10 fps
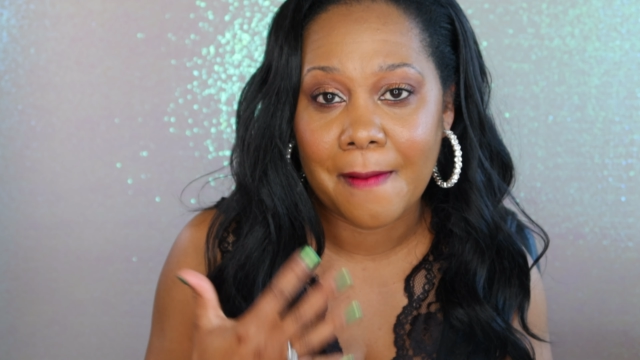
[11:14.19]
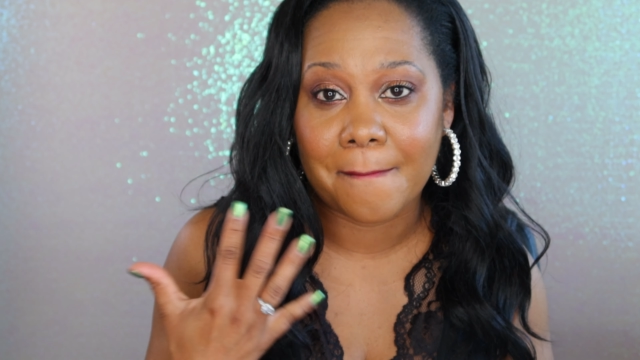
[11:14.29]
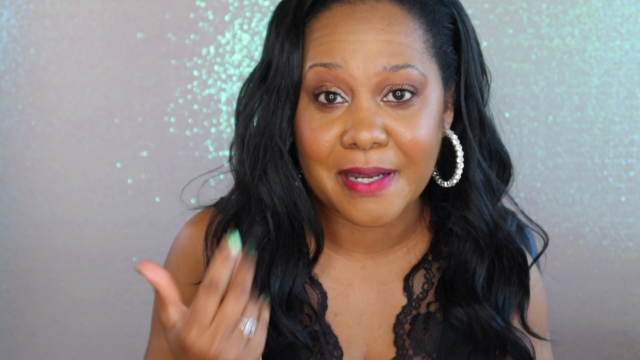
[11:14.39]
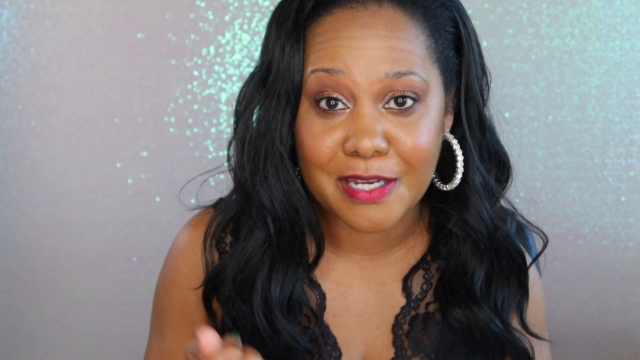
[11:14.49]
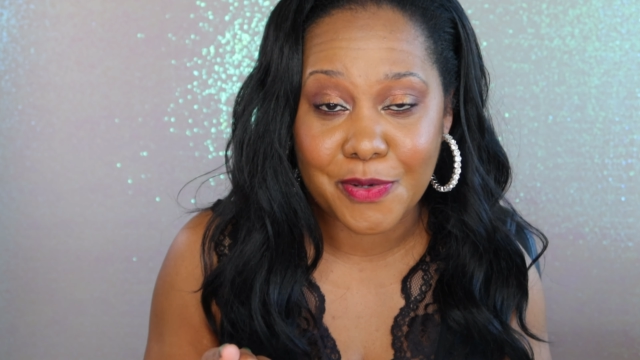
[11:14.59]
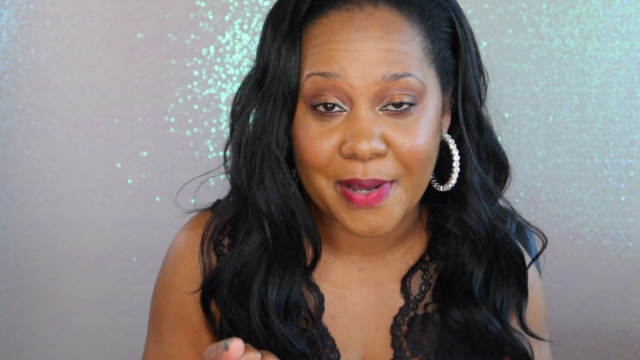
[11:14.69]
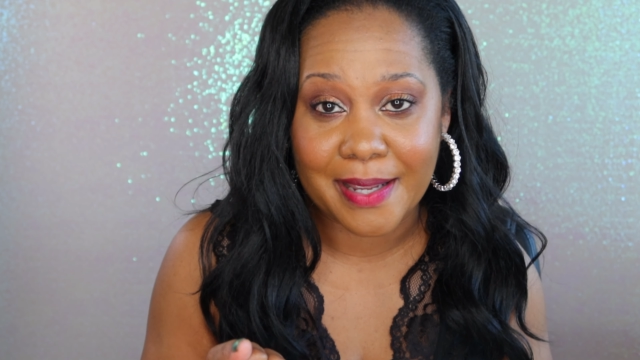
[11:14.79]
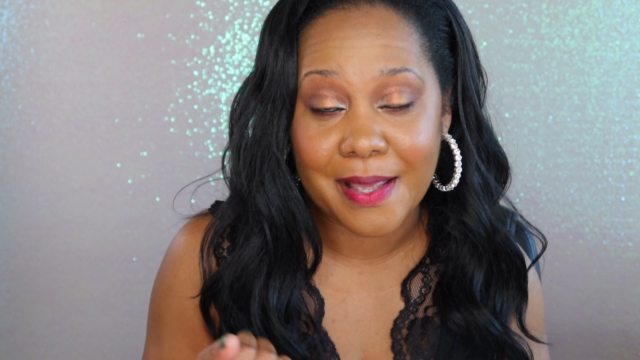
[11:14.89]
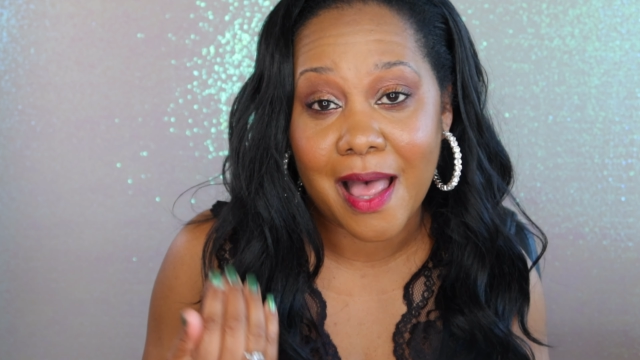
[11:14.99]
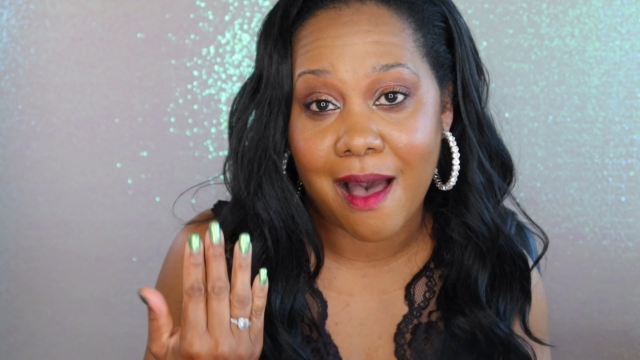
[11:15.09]
But
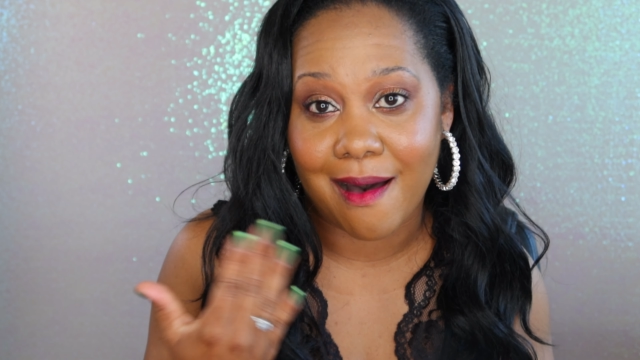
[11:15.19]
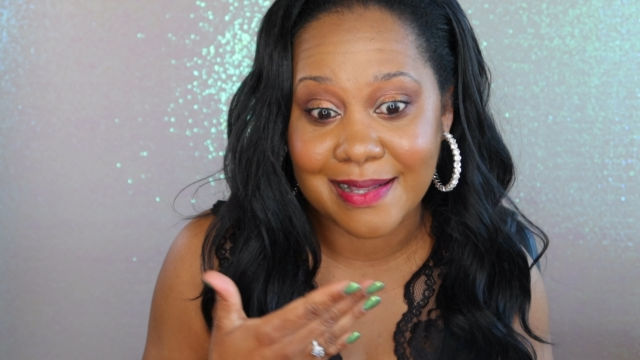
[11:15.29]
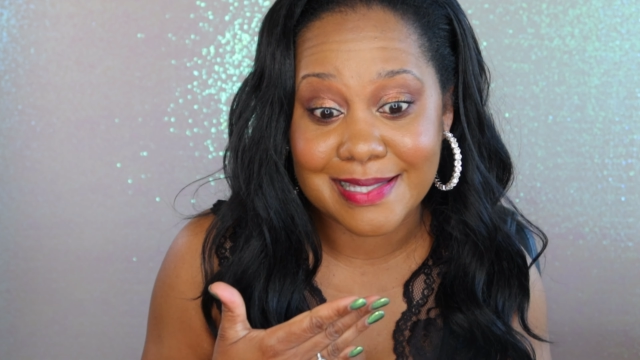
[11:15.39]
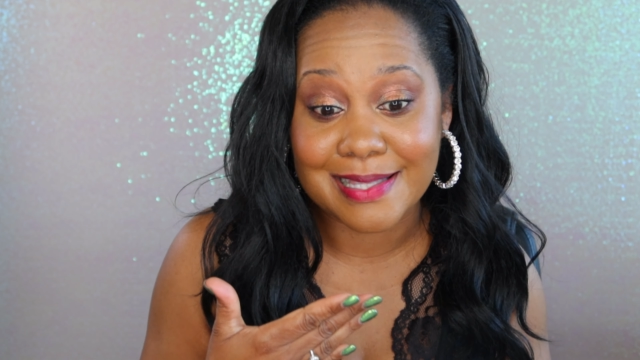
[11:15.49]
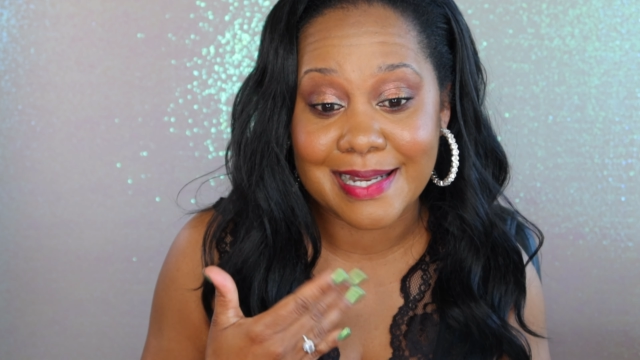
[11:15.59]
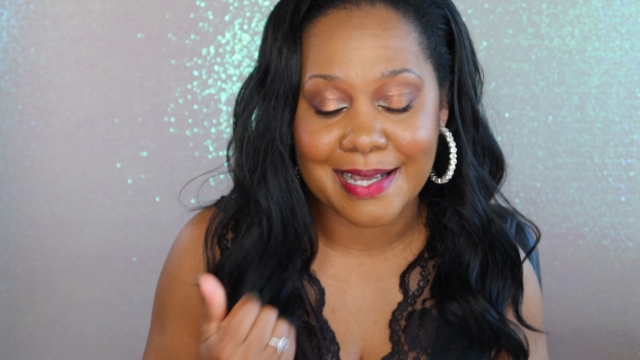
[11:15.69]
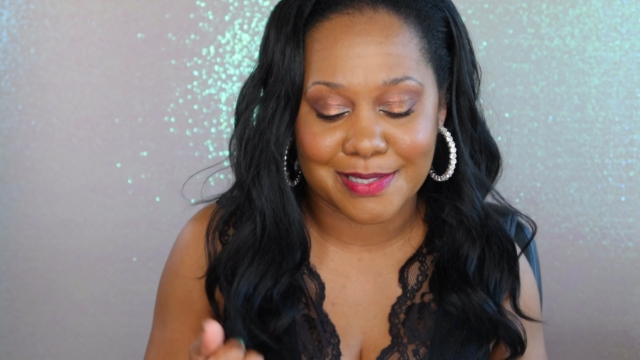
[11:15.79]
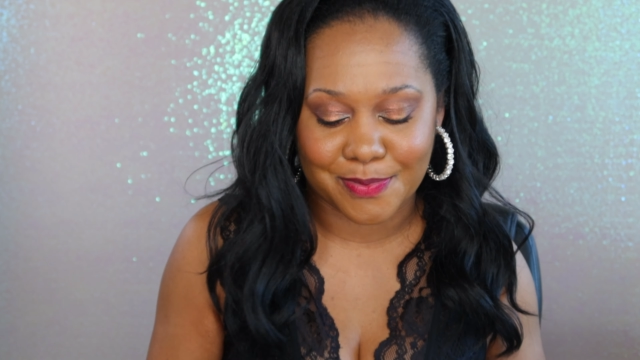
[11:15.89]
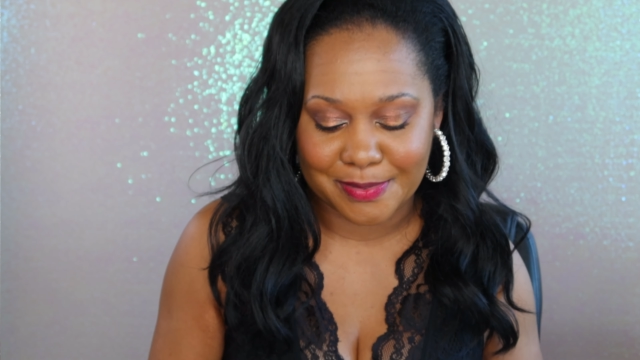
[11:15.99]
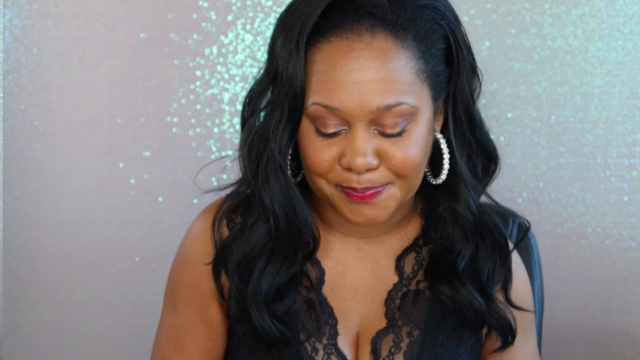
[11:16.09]
anyway, on to the
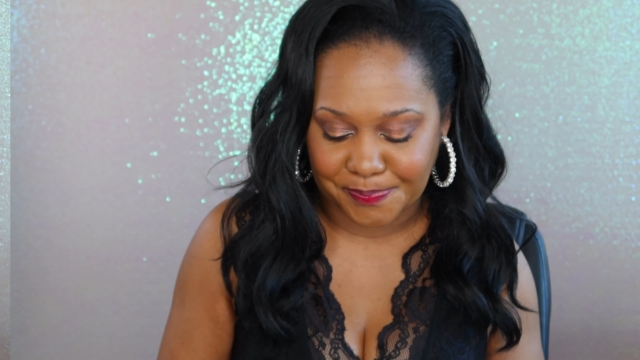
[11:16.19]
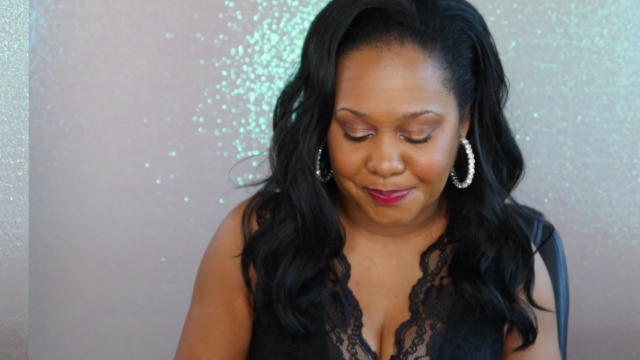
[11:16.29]
next one.